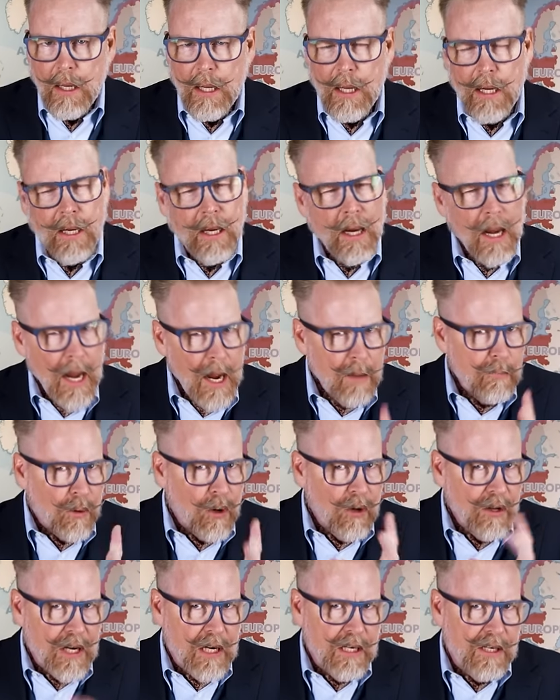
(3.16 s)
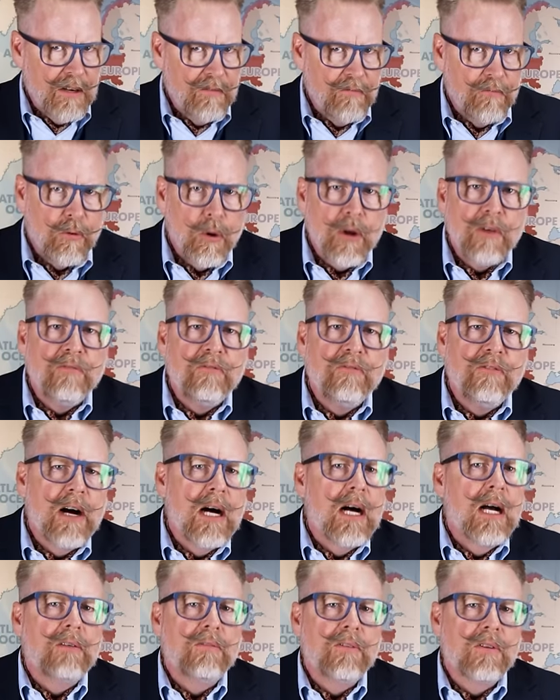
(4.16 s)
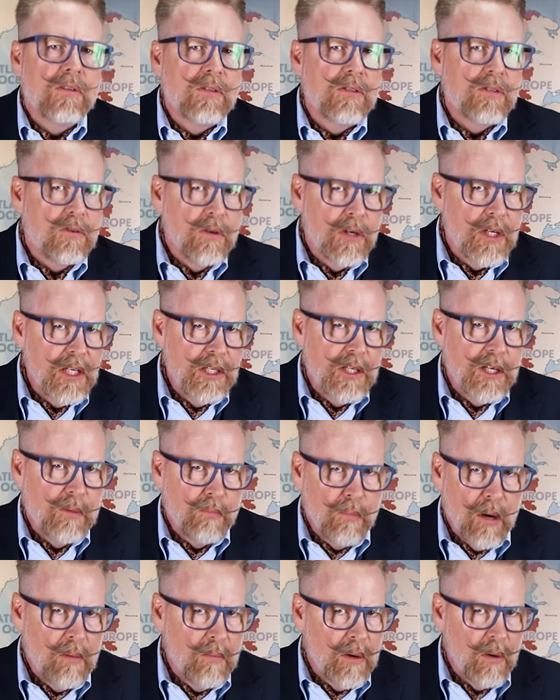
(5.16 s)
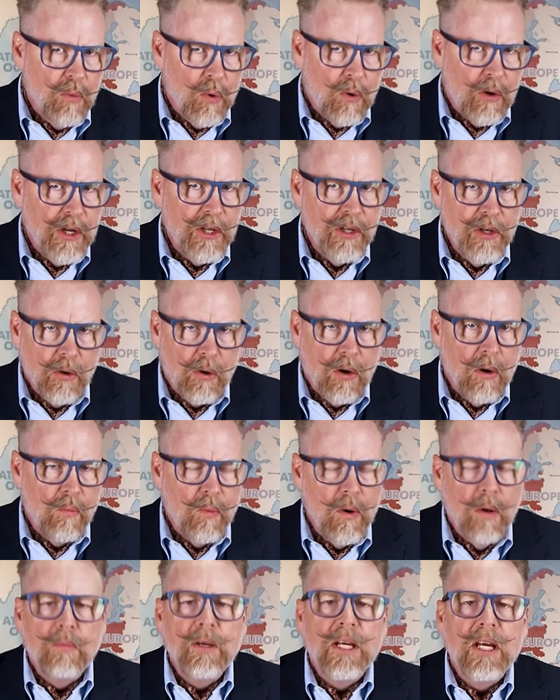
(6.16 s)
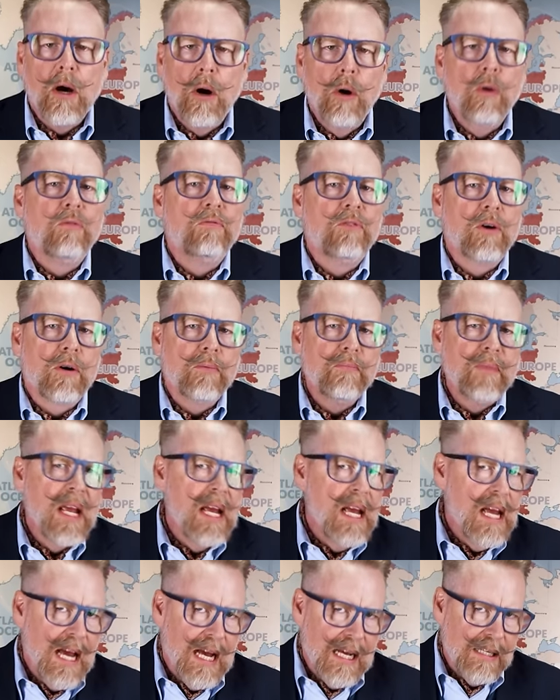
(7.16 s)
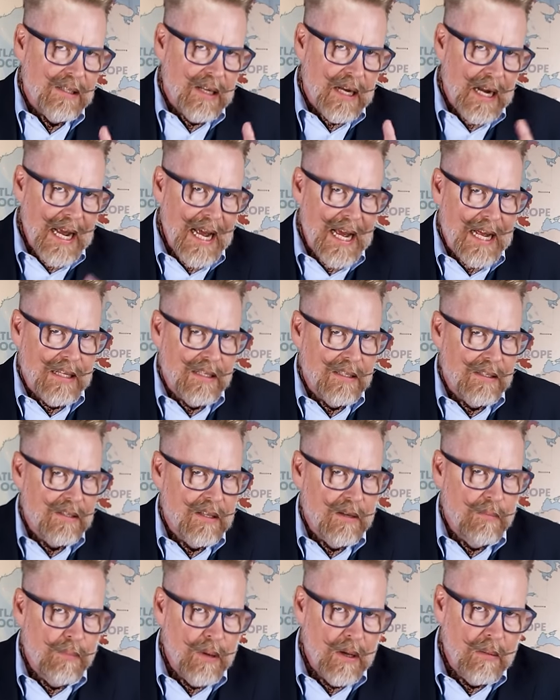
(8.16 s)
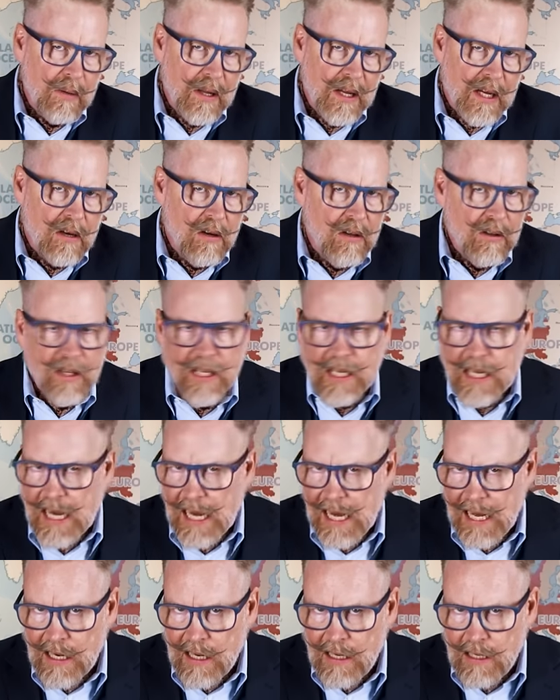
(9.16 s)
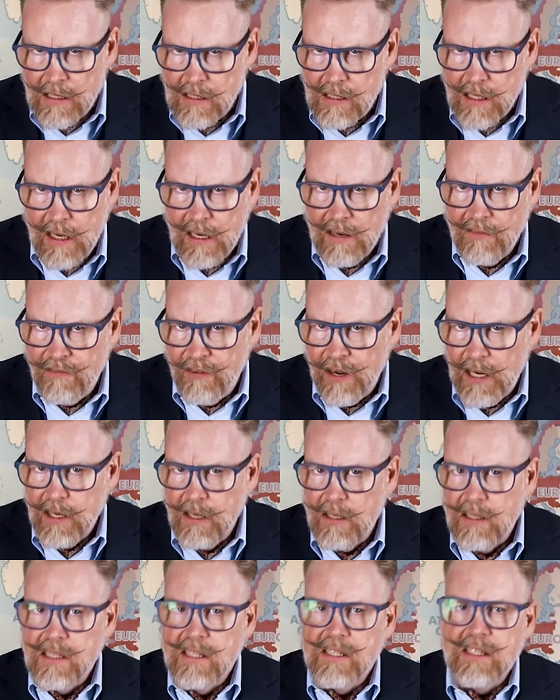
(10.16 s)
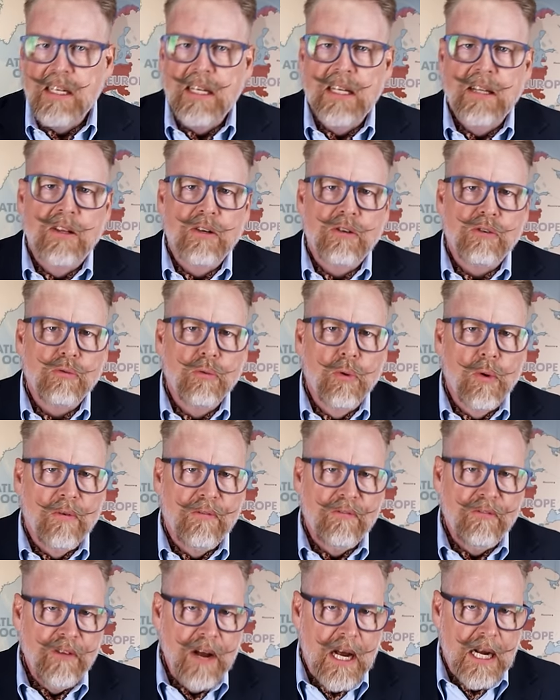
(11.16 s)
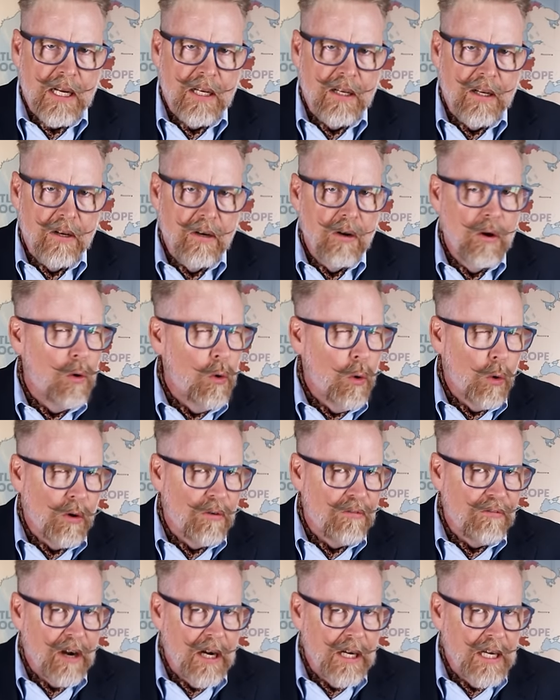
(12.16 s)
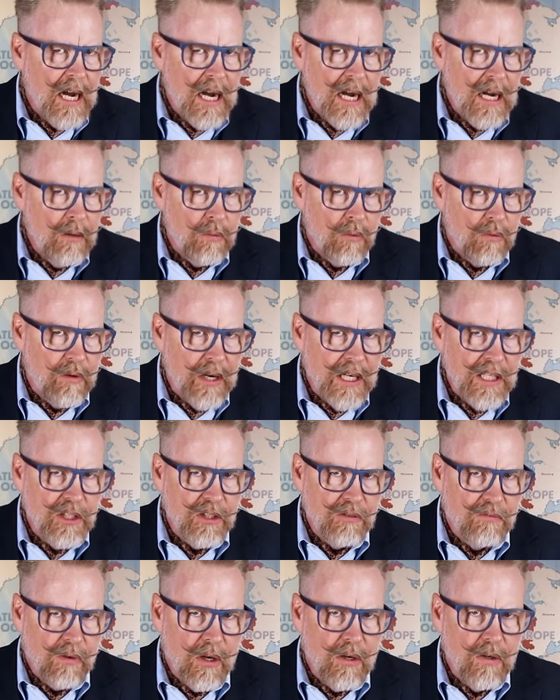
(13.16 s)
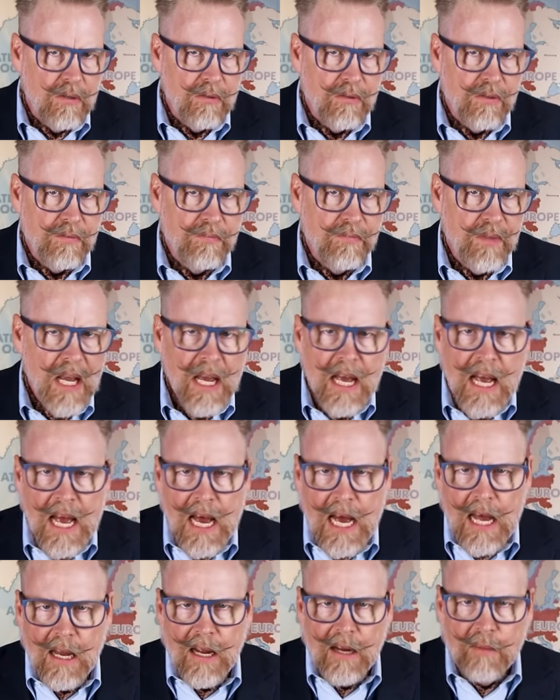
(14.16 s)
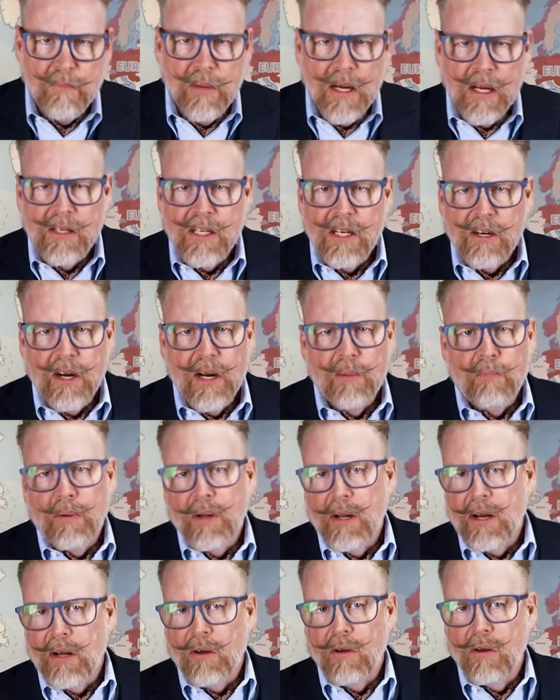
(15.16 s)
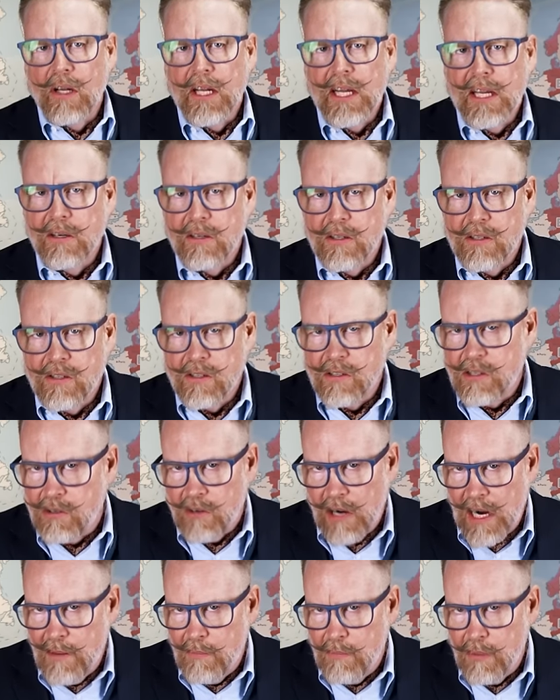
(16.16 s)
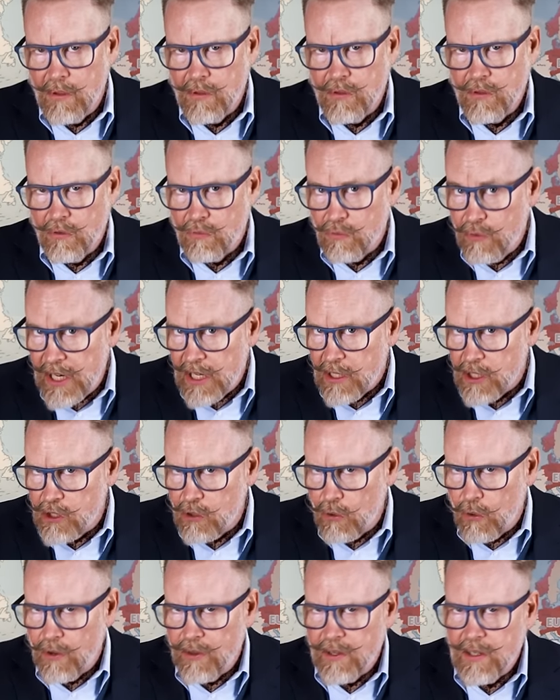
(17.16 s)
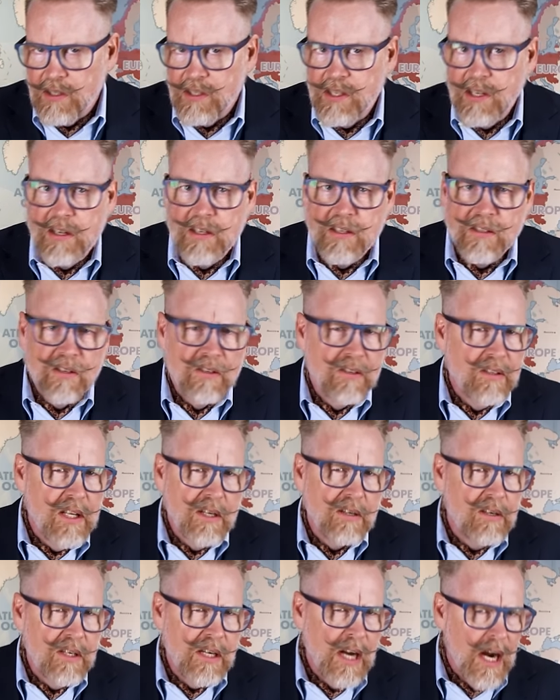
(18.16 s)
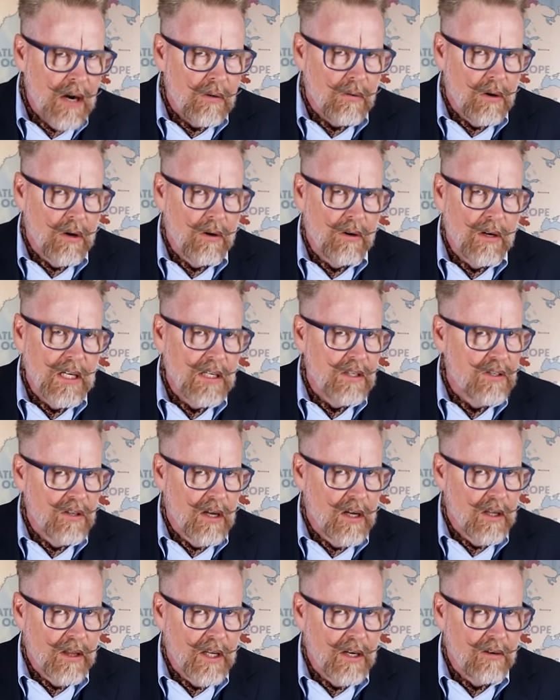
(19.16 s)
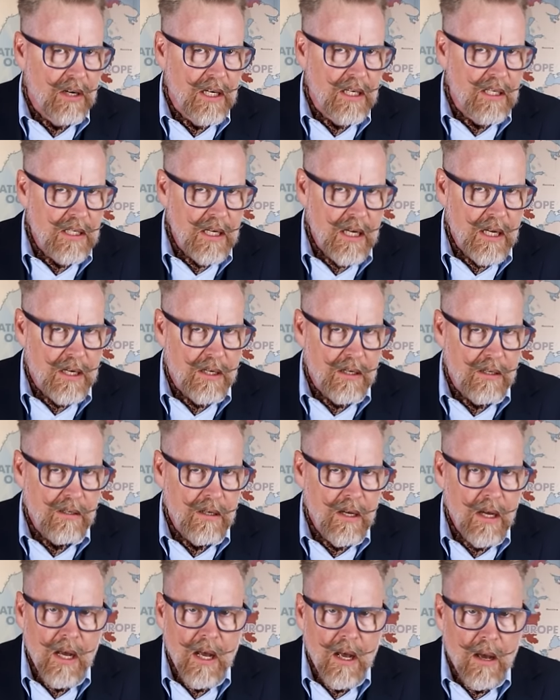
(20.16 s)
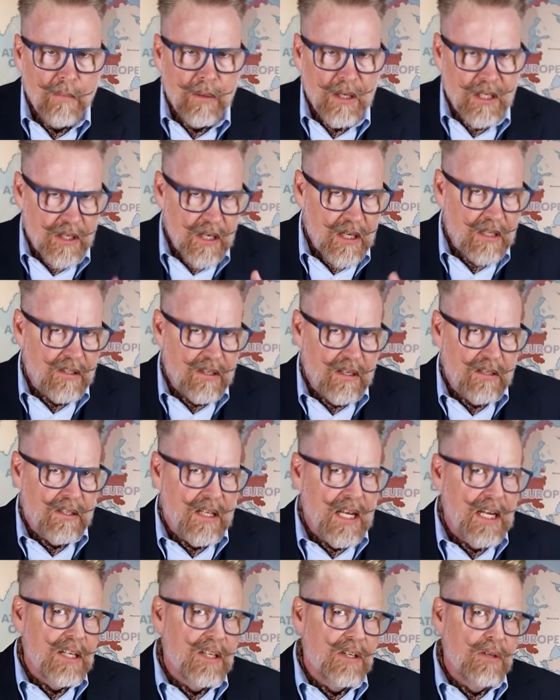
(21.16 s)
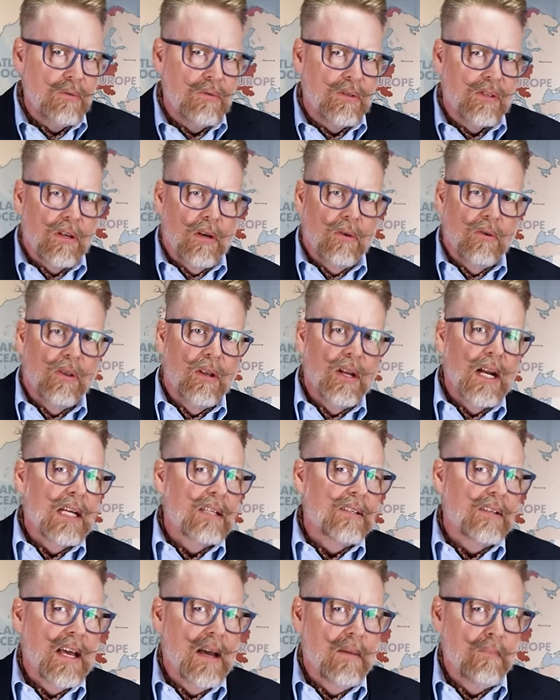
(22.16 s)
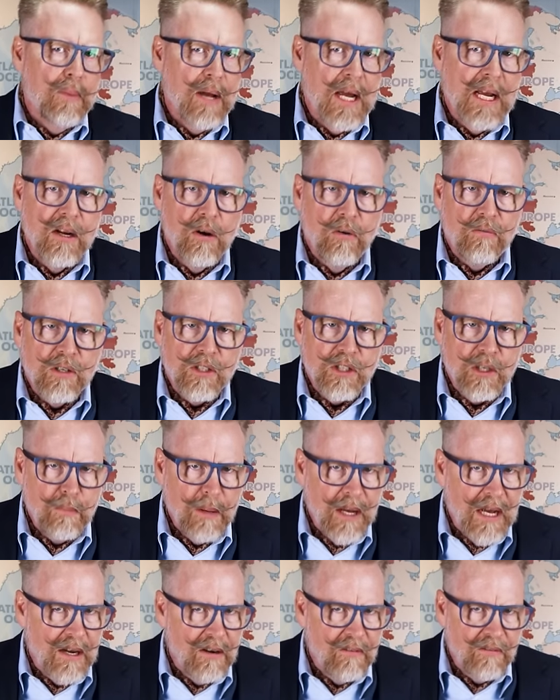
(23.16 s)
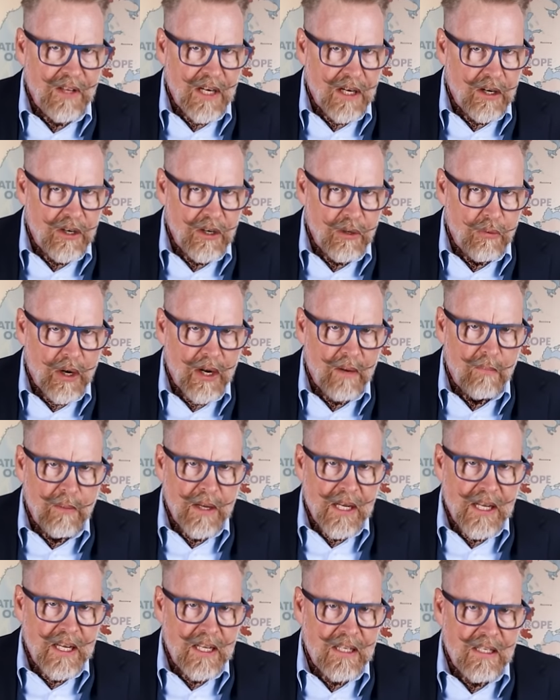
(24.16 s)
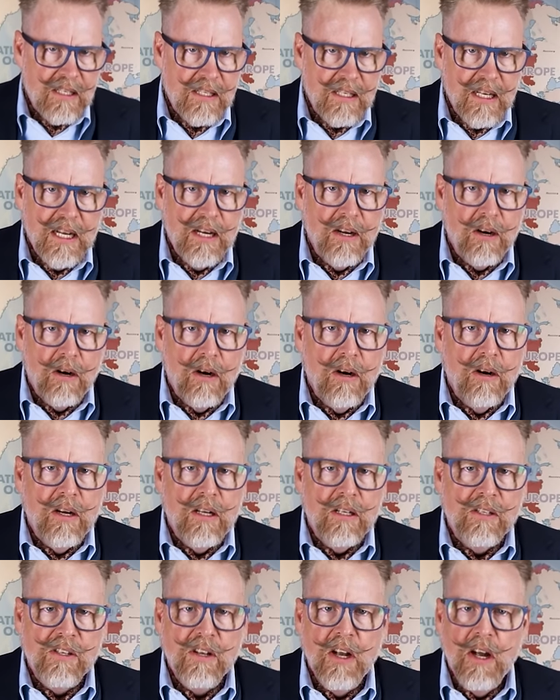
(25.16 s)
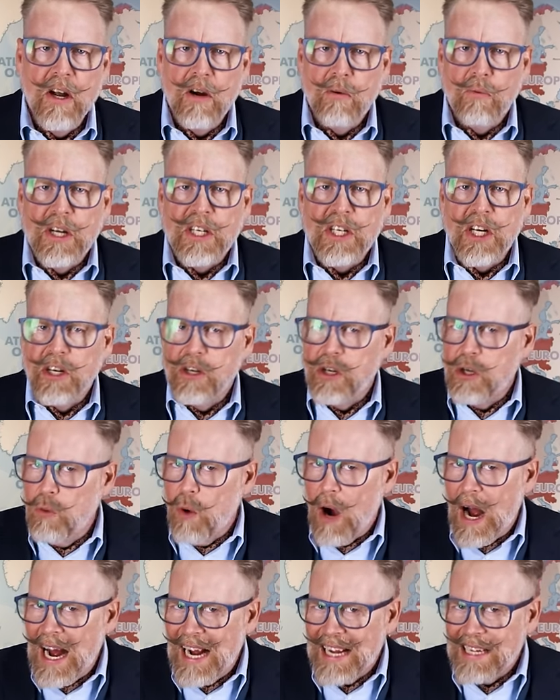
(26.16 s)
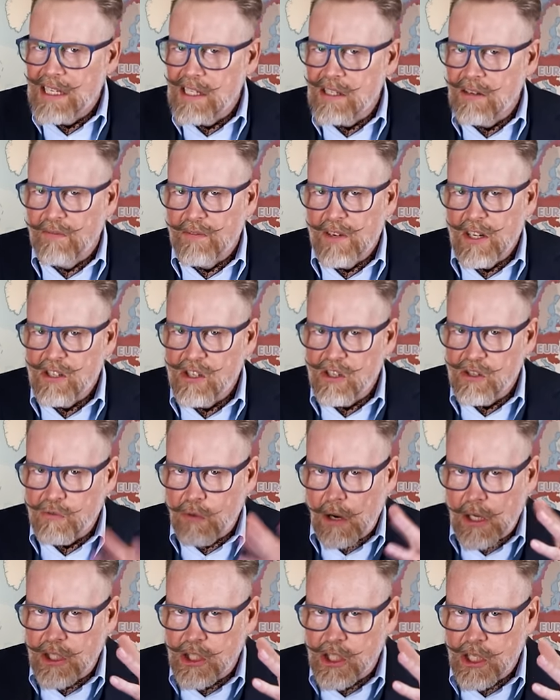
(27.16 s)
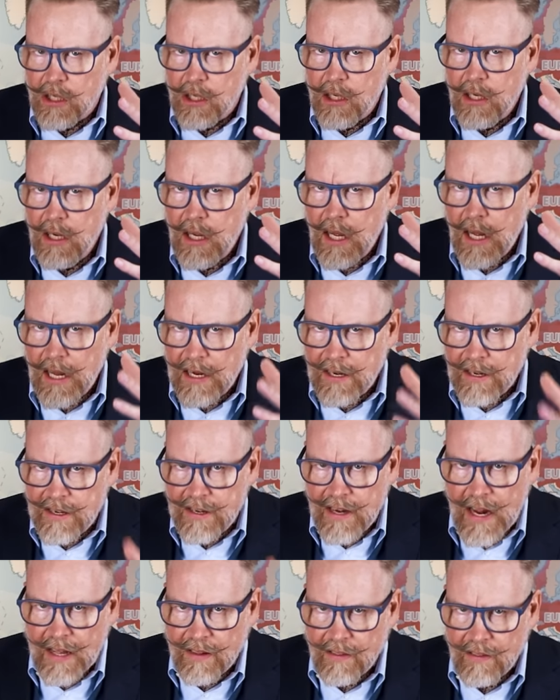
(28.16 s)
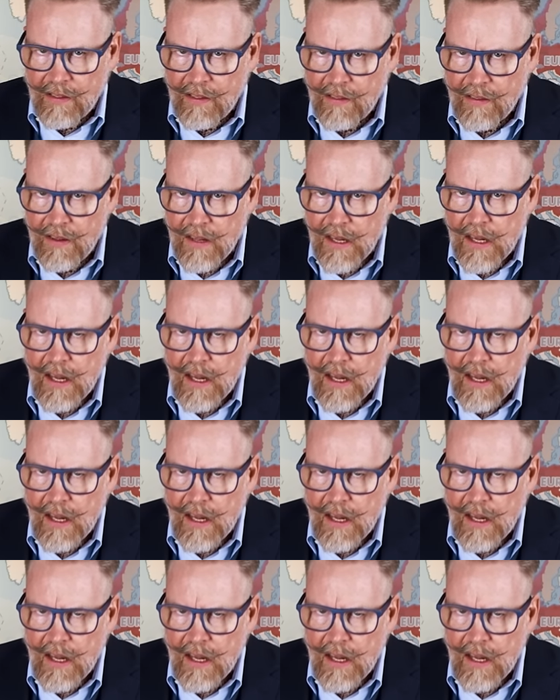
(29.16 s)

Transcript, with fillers: In April 1945, the strategic bombing war in Europe will be over. As it ends, the public on the Allied side finally see the true effect, and horrified outrage grows. Allied military and political leaders scramble to reassure their citizens that terror is not their intent. But just as they do so, the next campaign over Japan of their doing begins in earnest, reaching new heights of destruction and death.